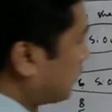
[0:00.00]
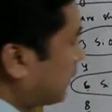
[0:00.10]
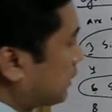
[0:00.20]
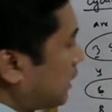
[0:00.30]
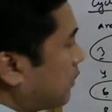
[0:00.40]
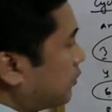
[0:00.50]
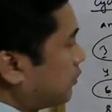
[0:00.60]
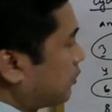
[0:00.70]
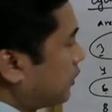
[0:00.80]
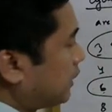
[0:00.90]
example,
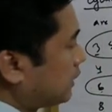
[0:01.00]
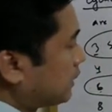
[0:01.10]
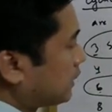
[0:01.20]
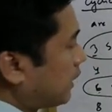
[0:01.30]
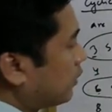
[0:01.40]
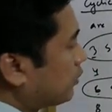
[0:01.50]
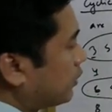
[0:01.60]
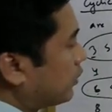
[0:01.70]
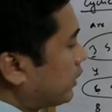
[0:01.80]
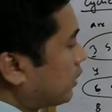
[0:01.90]
for this SiO4
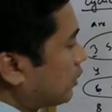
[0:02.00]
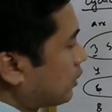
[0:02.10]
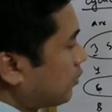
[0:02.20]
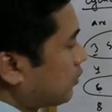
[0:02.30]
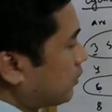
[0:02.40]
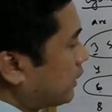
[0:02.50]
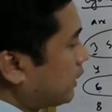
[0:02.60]
unit on top over here,